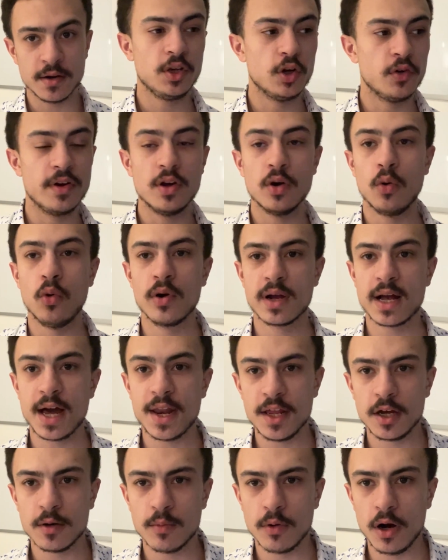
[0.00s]
You're in
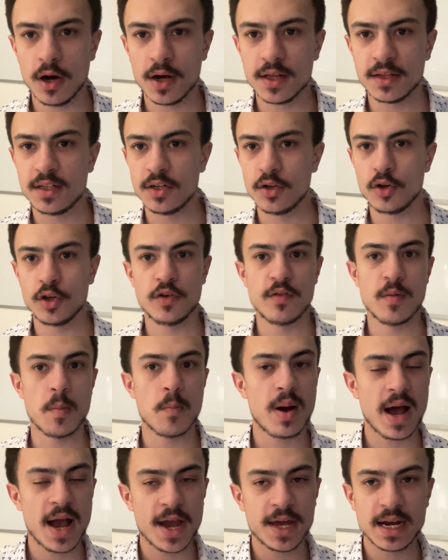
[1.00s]
organic marketing or you're in
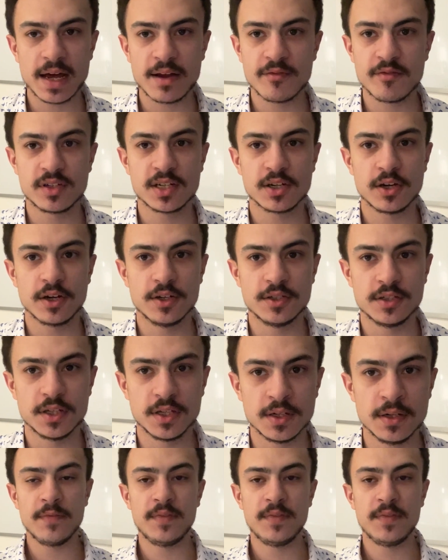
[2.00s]
paid advertising.